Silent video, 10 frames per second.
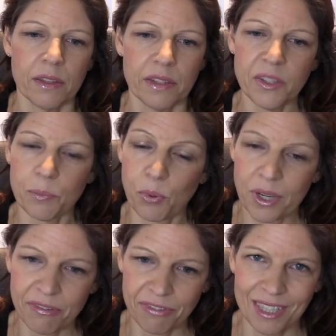This
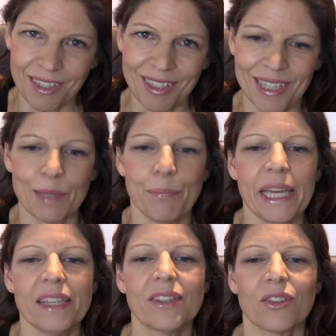briefing is
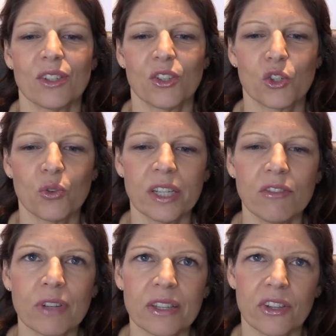based on a
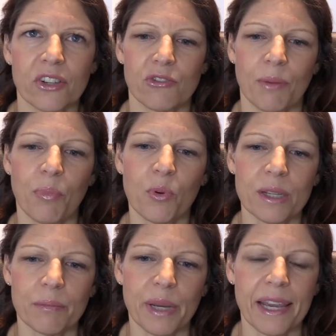joint research
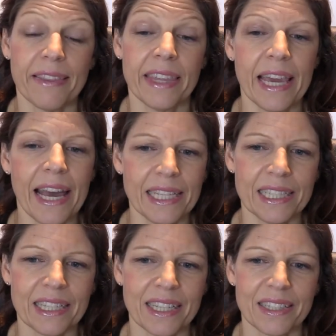report by the
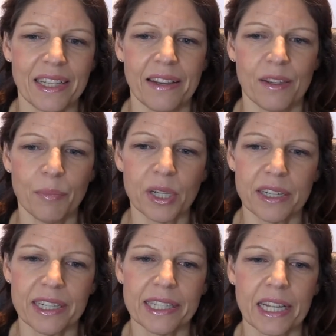ISS and the
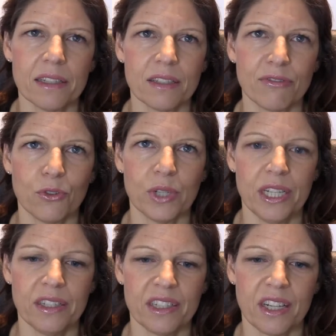Pardee Center for
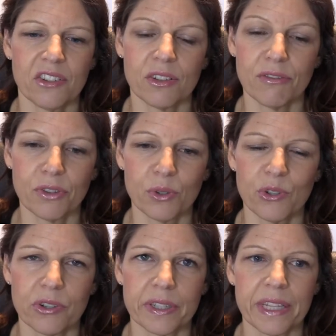International
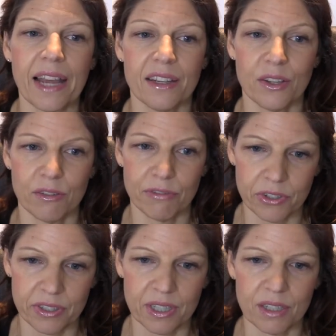Futures at the
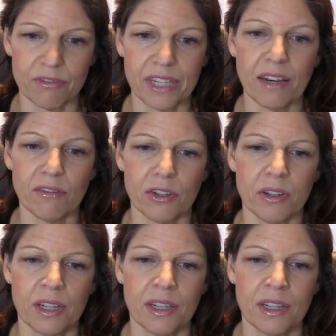University of Denver.